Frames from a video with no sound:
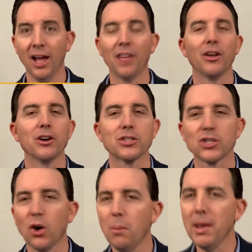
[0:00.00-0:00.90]
There's
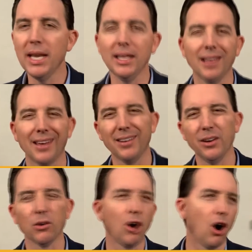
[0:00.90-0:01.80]
so many
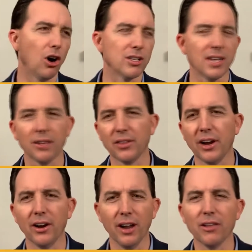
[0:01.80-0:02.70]
cards out
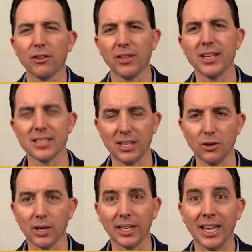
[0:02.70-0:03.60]
there and other things that you
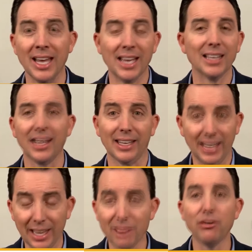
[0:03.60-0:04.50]
can
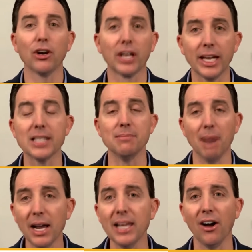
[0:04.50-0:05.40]
give your kids
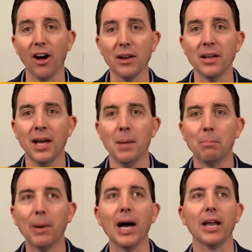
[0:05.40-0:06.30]
money on,
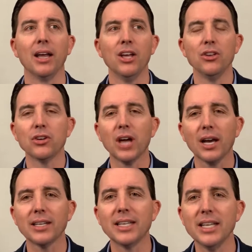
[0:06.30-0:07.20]
but you've got
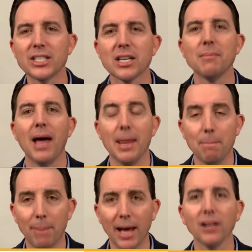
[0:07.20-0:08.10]
to teach them a
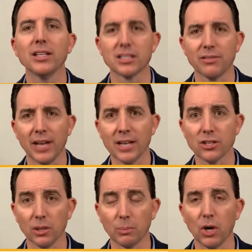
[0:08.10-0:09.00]
balanced
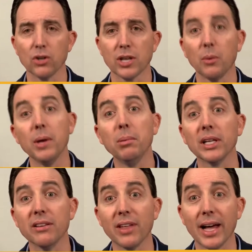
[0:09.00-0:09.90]
financial approach. And we
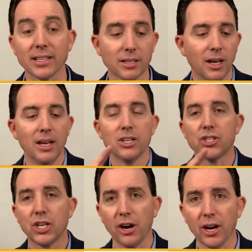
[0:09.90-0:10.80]
believe that
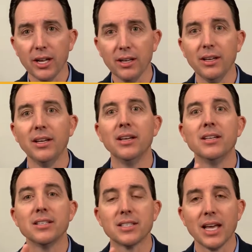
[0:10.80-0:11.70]
sharing,
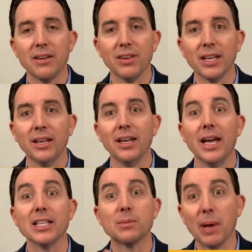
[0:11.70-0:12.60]
saving,
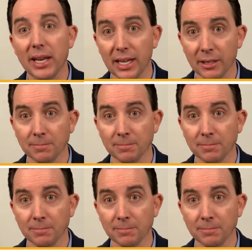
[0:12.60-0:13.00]
and spending.